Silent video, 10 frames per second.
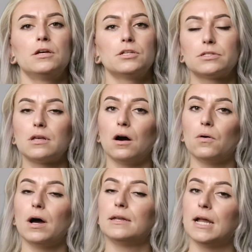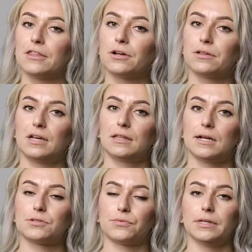So another thing
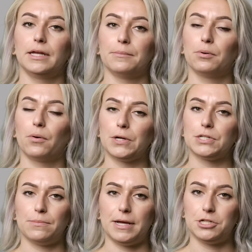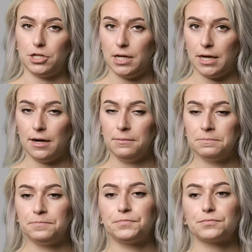that's really important to mention here
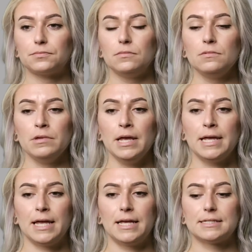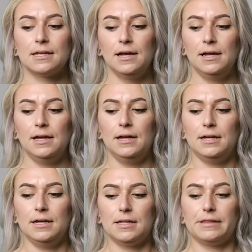is
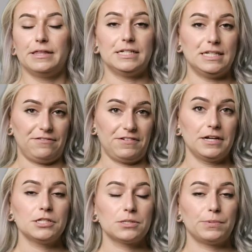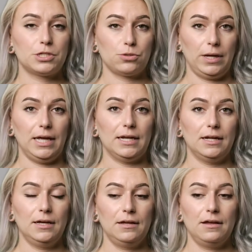the difference
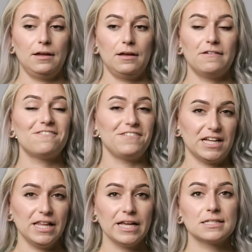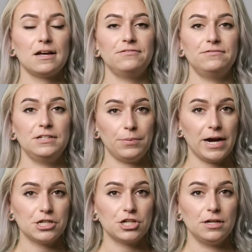between feelings of
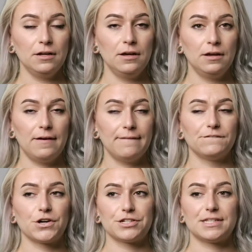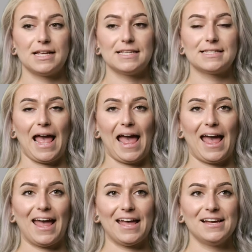depression versus
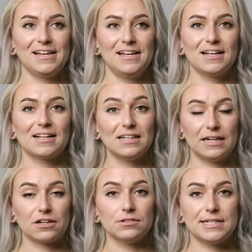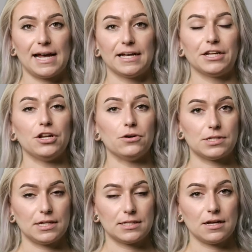a clinical
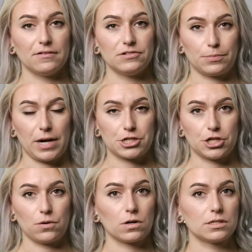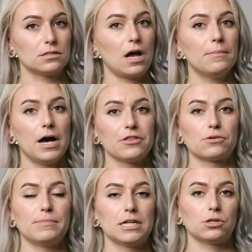diagnosis of depression or some
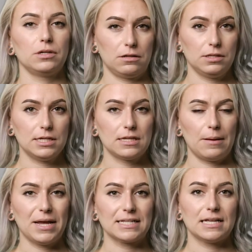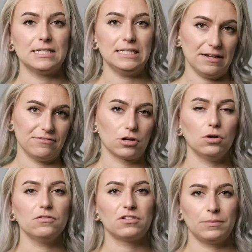other mental illness that makes it
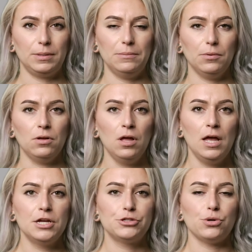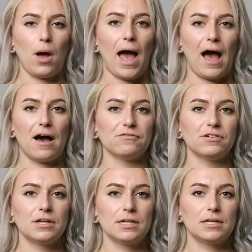difficult for people to
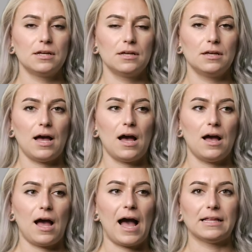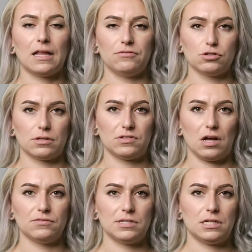have high levels of
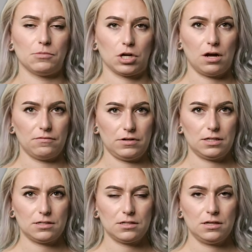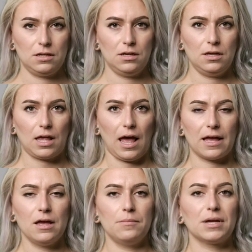self-esteem or confidence,
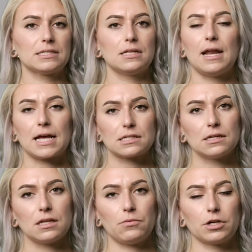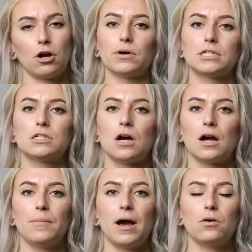okay? Because the next thing that we're going to
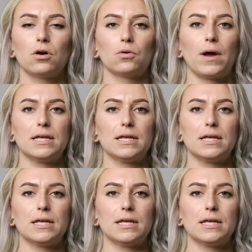talk about are